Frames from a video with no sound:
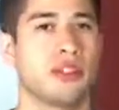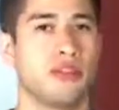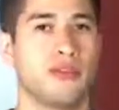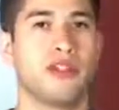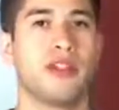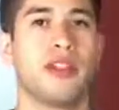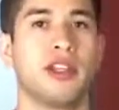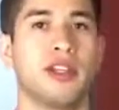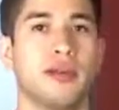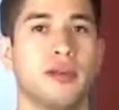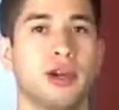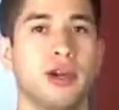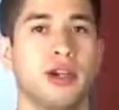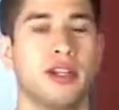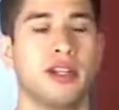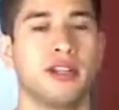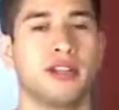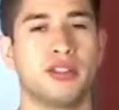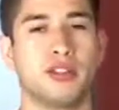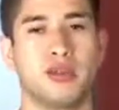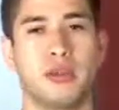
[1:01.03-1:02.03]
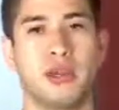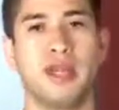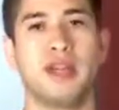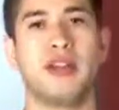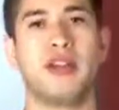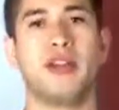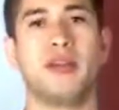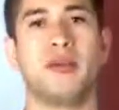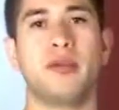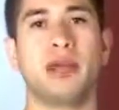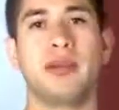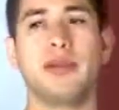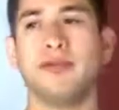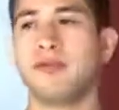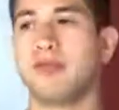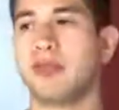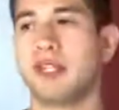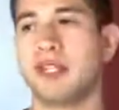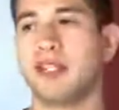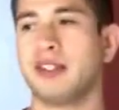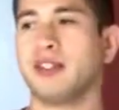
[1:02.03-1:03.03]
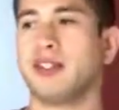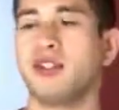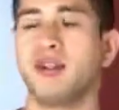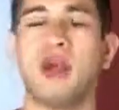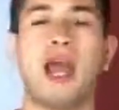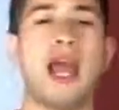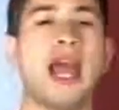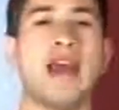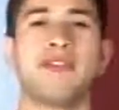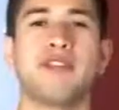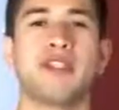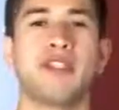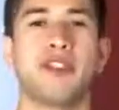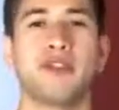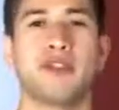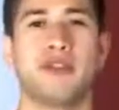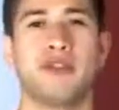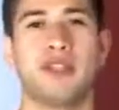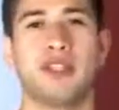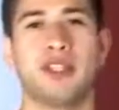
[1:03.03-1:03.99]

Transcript: affiliate marketing is the way to go, babe. Like you have to do